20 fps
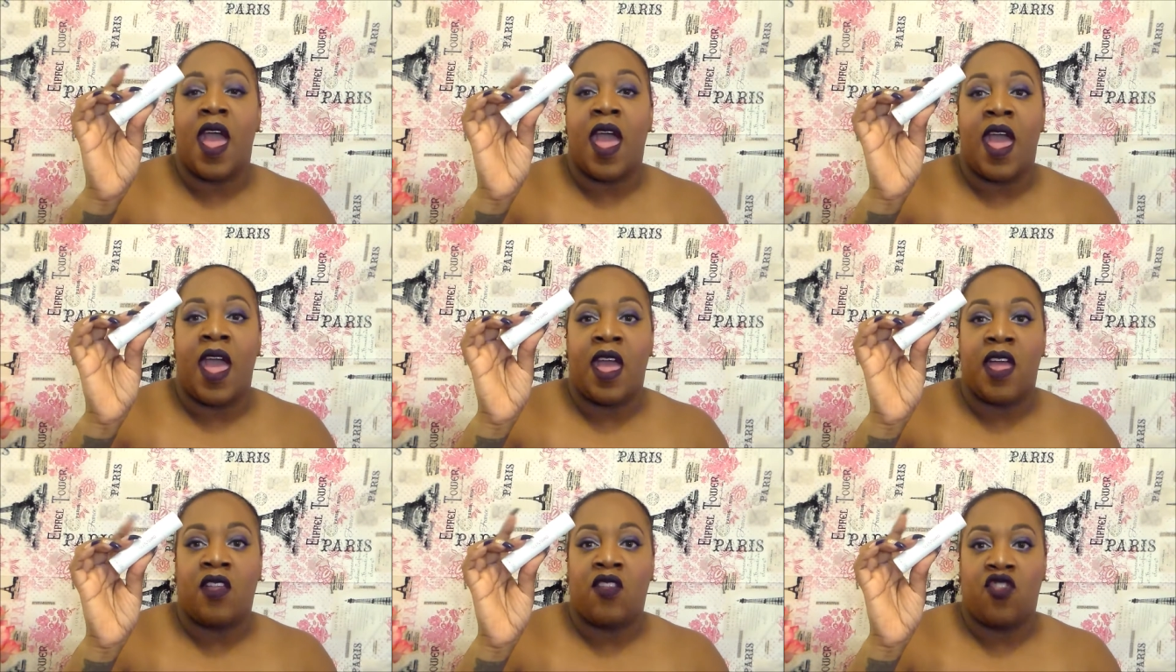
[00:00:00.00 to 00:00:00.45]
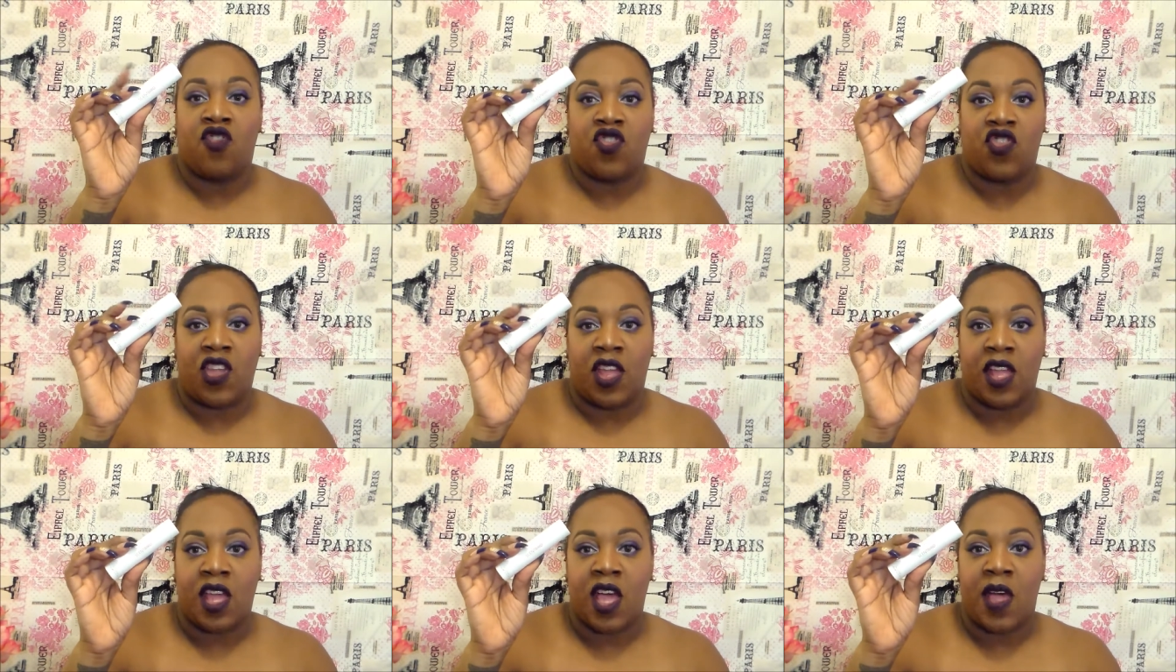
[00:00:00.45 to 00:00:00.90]
and your
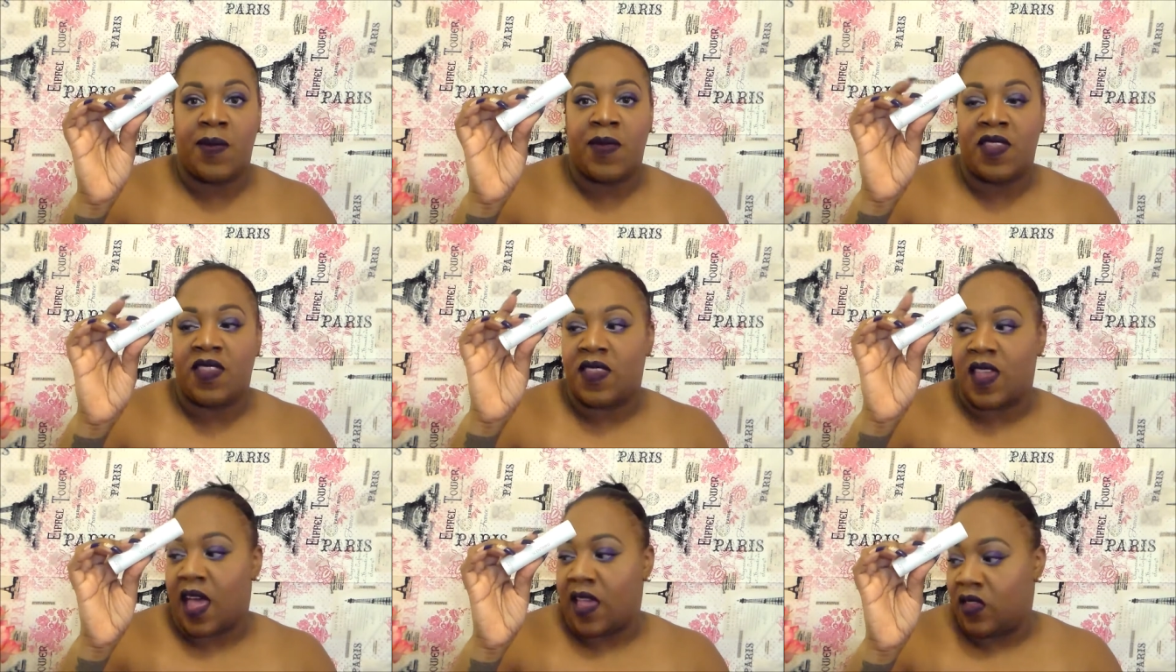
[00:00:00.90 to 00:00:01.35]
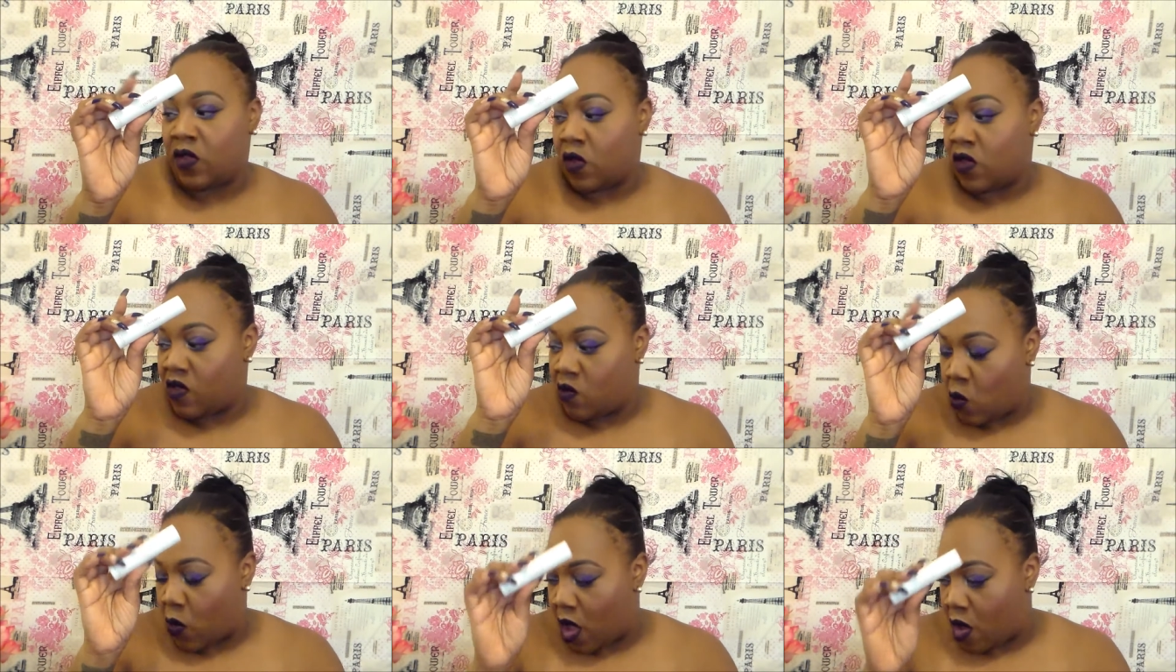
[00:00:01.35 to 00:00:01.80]
scent comes inside so
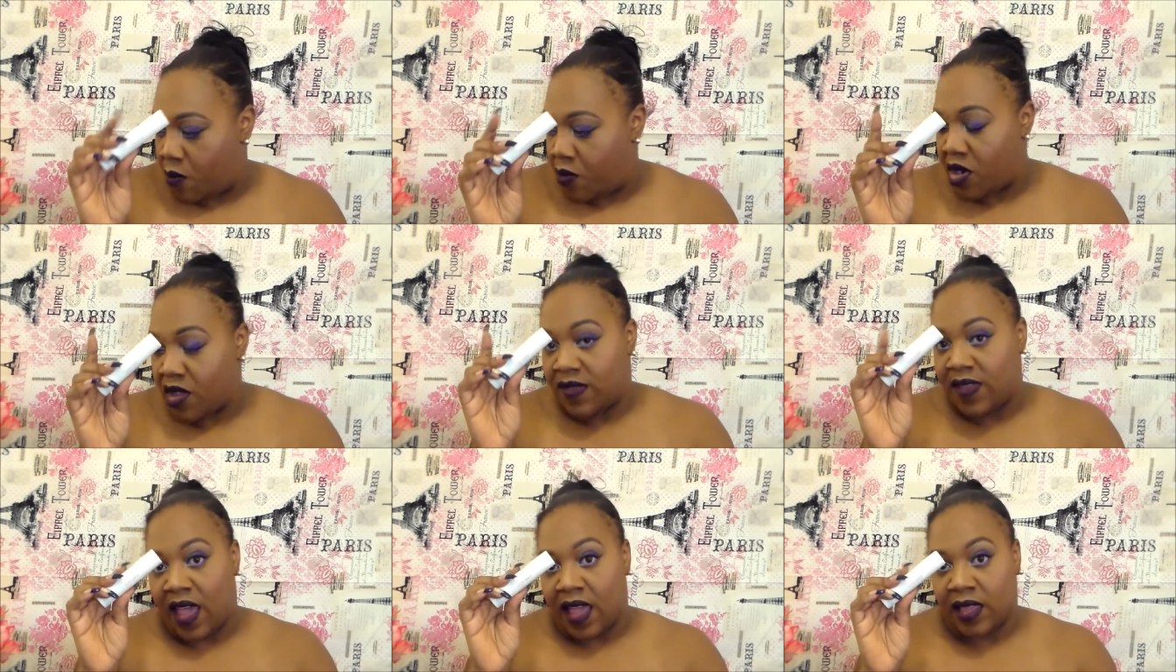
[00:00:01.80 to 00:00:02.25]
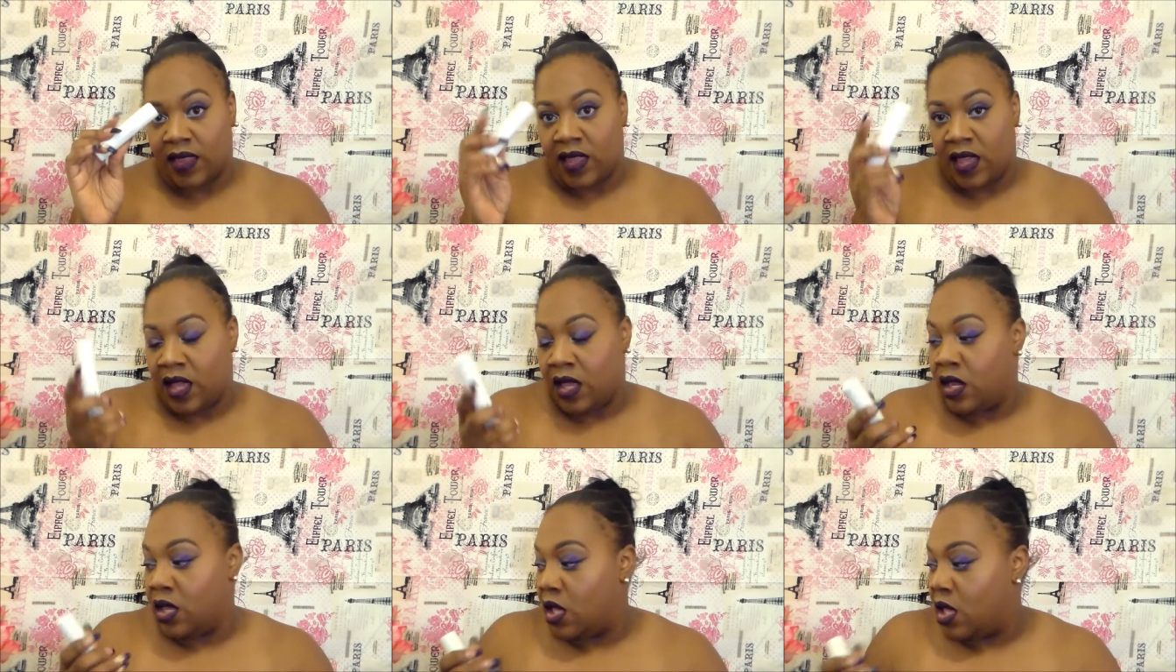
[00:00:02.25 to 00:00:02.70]
it's well
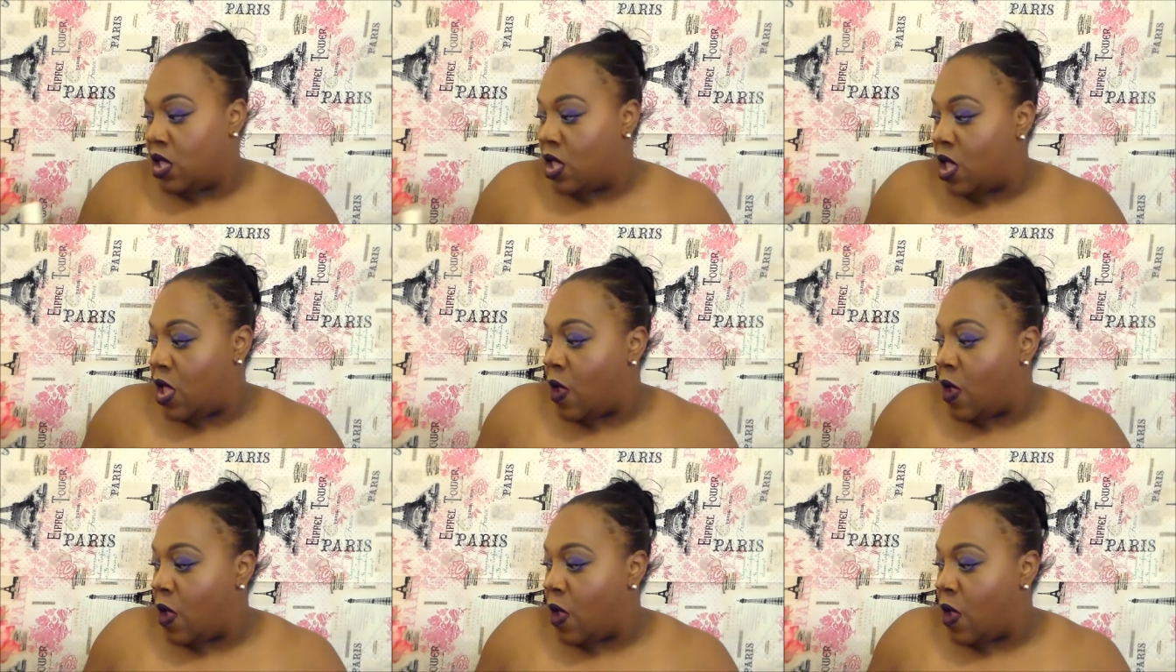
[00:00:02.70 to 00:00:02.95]
protected.